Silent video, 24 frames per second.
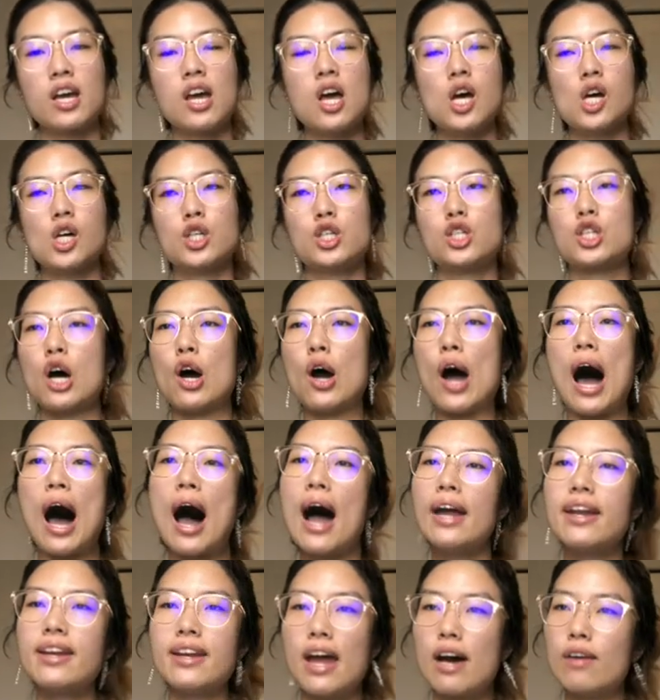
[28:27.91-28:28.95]
So
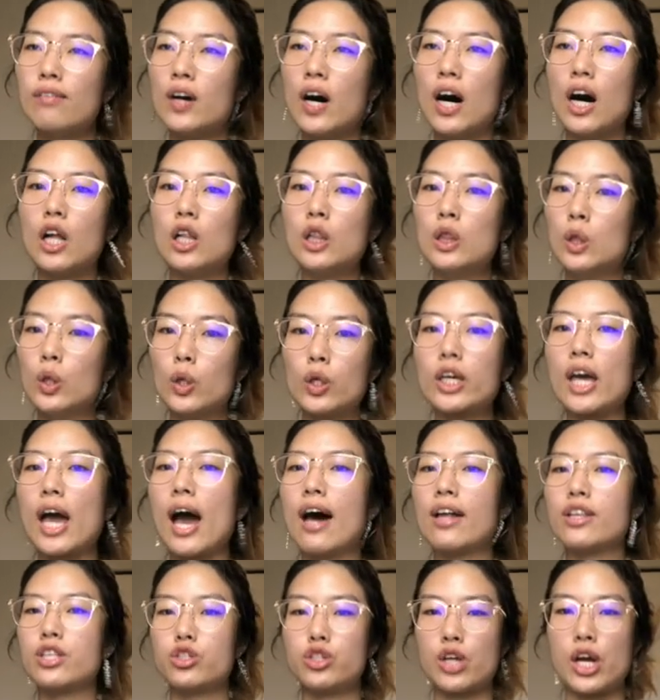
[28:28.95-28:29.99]
I never look
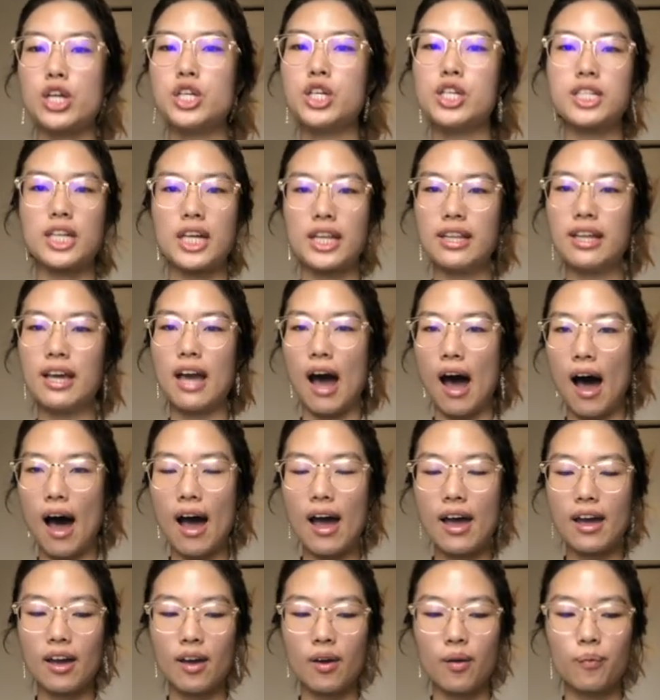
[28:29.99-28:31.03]
at strangers in the eye.